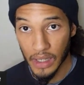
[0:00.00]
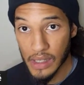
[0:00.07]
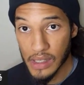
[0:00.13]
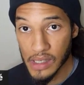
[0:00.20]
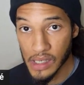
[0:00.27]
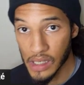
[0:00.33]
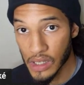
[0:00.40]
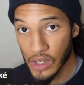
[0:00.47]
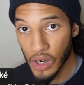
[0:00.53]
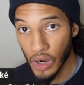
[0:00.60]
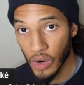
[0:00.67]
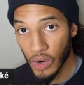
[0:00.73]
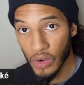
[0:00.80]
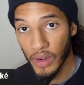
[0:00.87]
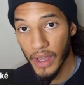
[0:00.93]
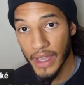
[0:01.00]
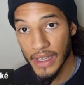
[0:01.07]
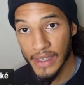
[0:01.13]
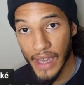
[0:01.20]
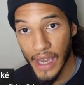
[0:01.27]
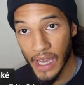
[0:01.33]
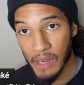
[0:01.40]
T. Cole
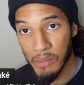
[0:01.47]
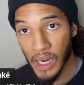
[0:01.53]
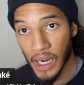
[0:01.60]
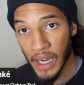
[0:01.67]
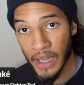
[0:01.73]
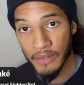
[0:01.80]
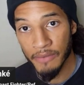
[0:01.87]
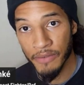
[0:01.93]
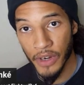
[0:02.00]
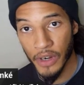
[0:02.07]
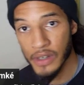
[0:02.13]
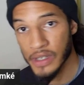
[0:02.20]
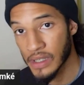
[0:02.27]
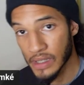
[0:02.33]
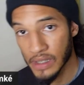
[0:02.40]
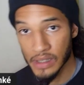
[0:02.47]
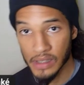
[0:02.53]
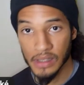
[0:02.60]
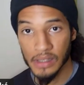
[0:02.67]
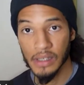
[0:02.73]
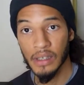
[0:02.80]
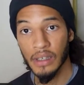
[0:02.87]
and Dad Bod
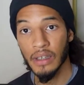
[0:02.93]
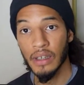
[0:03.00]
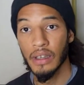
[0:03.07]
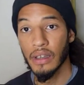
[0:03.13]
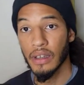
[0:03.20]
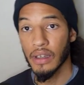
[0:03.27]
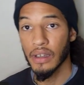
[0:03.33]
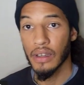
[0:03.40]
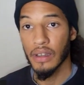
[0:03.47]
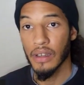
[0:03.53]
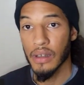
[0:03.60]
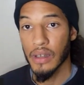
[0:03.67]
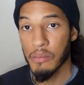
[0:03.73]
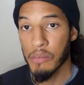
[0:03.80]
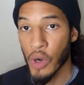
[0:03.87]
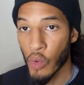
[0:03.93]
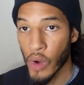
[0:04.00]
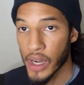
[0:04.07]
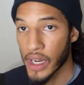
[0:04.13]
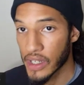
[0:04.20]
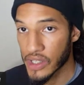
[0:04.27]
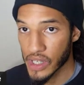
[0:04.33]
versus
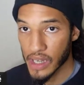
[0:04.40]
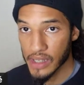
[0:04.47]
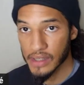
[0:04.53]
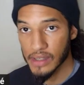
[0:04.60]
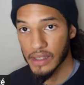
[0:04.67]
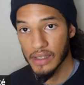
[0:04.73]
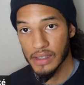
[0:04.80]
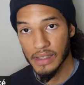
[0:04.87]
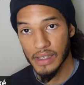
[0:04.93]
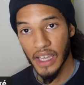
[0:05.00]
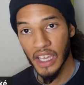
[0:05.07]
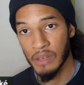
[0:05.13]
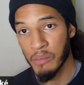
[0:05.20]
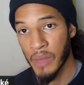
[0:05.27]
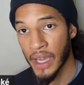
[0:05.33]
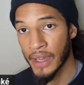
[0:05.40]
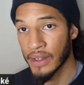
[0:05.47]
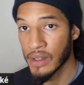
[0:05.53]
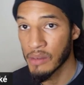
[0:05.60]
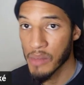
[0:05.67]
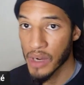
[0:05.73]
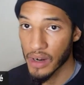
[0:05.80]
Poetic Justice and Man
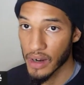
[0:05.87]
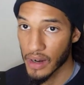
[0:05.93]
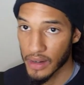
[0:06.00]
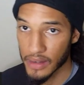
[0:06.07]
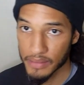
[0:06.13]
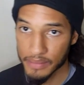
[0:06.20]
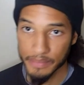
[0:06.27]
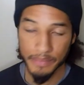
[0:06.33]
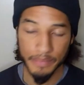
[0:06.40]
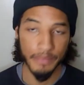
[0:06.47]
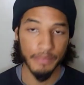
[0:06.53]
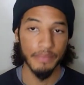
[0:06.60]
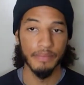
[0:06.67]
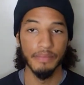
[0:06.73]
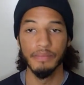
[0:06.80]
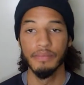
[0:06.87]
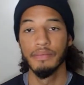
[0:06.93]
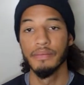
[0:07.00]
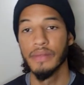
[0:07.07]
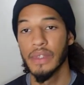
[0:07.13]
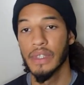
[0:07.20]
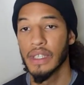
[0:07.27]
in the Mirror.
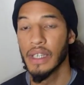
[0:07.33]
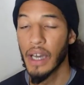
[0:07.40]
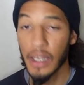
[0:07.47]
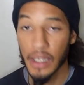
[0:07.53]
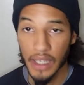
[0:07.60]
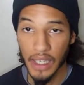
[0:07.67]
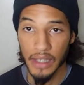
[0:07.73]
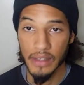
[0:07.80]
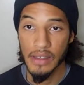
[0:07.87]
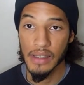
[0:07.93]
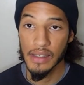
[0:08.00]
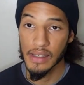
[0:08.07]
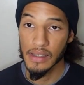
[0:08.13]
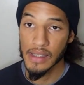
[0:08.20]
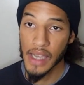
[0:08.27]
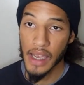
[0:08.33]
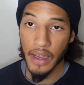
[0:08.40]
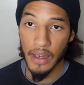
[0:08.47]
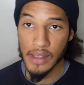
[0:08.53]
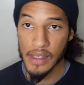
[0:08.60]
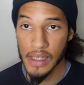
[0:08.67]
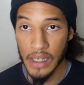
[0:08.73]
Again, this is a
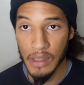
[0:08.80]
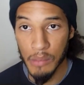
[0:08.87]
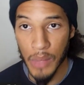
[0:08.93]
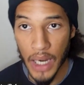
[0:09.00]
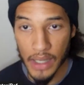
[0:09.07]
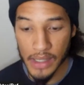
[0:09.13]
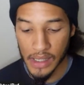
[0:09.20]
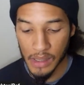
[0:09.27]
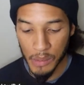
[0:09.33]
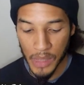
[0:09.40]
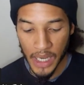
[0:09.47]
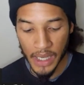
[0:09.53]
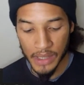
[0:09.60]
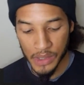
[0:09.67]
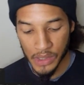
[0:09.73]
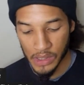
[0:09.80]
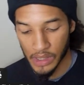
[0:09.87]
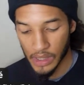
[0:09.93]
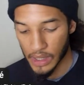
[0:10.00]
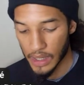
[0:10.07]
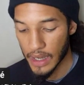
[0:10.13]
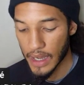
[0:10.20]
tag team boxing match,
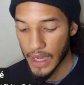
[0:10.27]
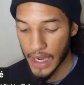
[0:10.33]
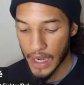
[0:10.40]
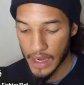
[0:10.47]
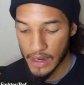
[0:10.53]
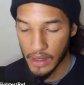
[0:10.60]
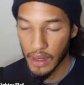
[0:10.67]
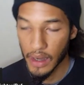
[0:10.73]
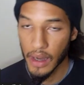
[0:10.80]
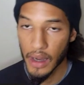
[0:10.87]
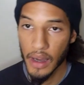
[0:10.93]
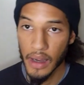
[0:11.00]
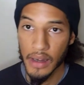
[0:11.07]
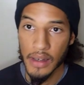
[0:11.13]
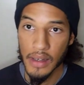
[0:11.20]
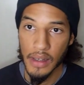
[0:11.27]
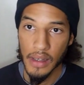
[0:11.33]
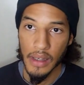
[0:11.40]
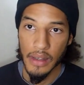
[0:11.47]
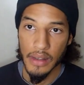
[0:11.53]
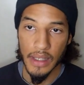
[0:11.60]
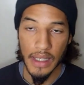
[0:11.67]
and uh,
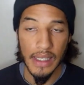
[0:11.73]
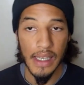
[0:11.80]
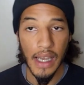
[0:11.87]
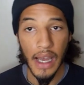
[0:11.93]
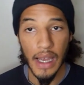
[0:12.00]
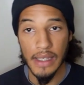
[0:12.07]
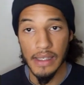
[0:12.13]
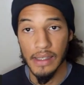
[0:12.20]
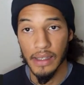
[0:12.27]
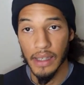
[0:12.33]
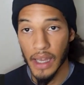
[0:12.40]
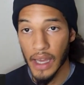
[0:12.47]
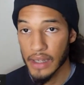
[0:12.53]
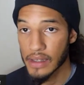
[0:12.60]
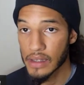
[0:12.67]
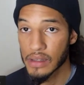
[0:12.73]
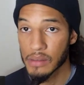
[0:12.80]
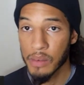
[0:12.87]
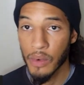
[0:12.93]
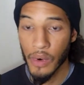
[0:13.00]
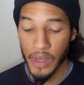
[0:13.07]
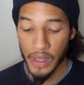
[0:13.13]
these guys did not
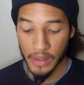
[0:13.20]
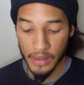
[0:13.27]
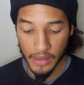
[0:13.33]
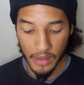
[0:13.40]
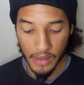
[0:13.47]
disappoint.